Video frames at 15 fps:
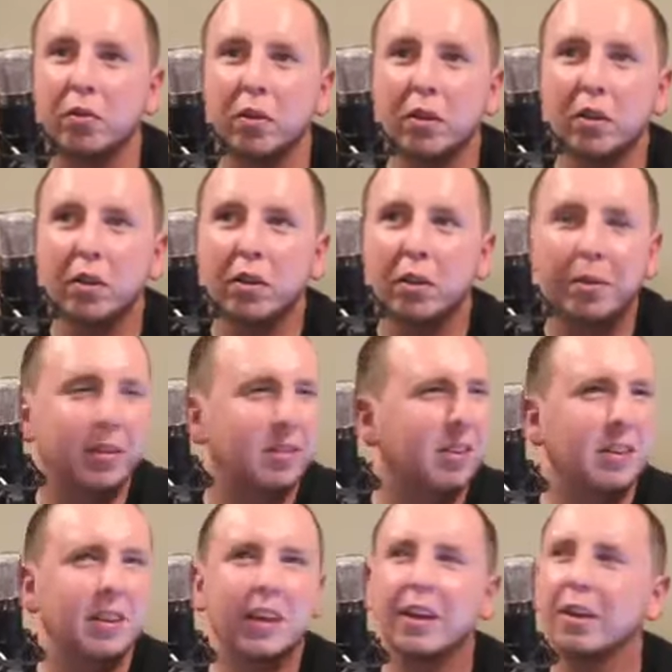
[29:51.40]
but
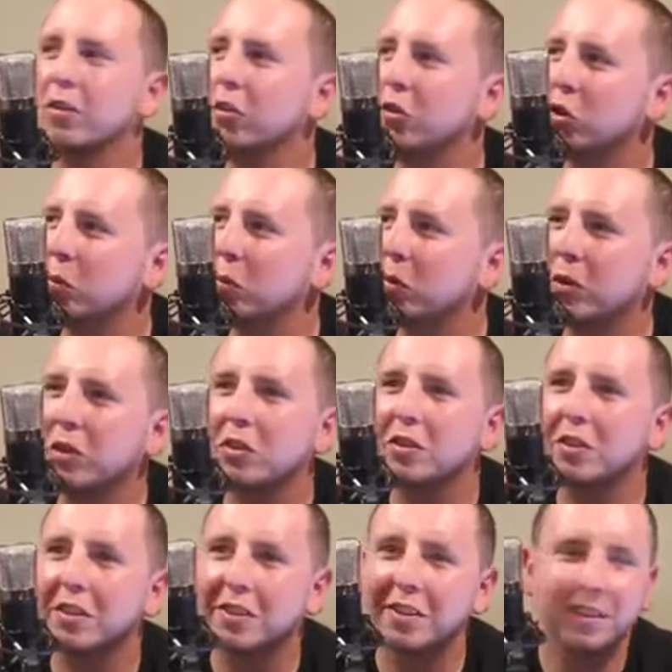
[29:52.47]
obviously, like, I don't know,
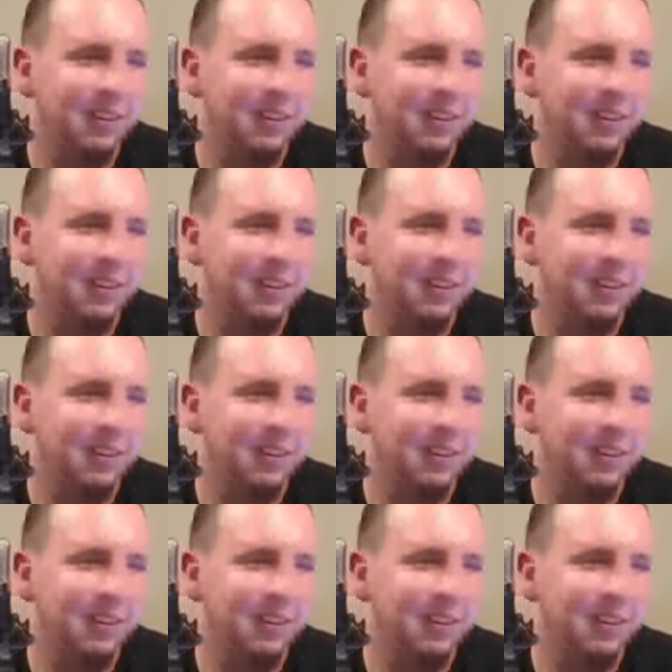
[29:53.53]
like,